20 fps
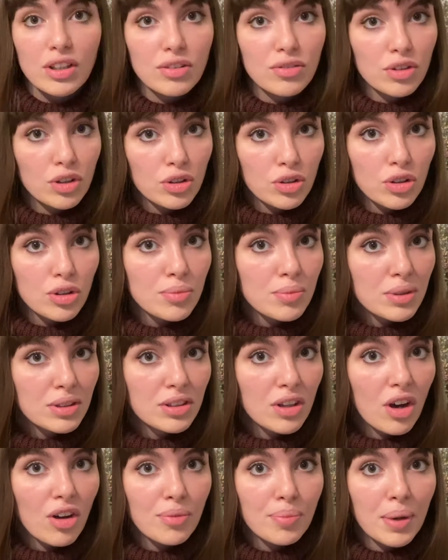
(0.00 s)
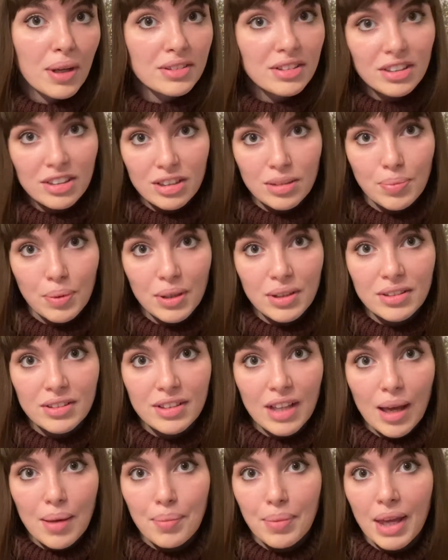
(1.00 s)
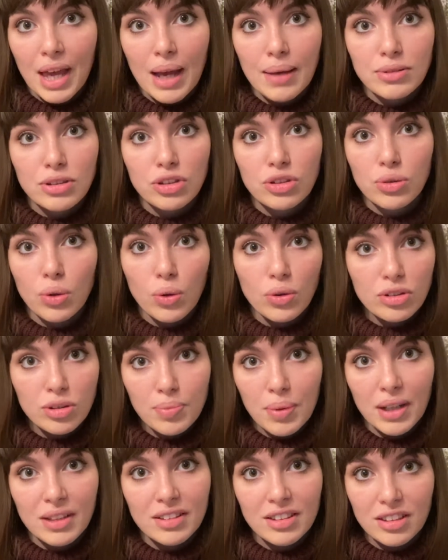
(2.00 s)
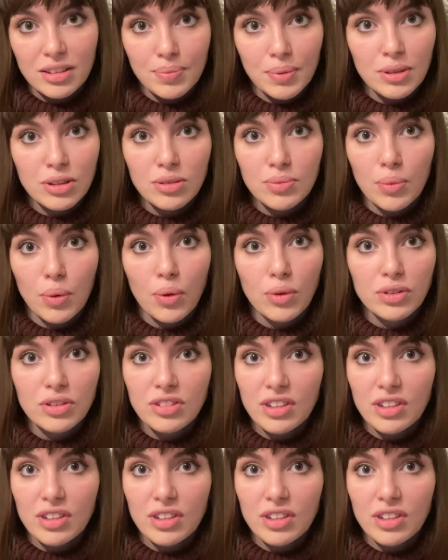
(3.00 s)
the recruitment of participants and being able to talk to participants more,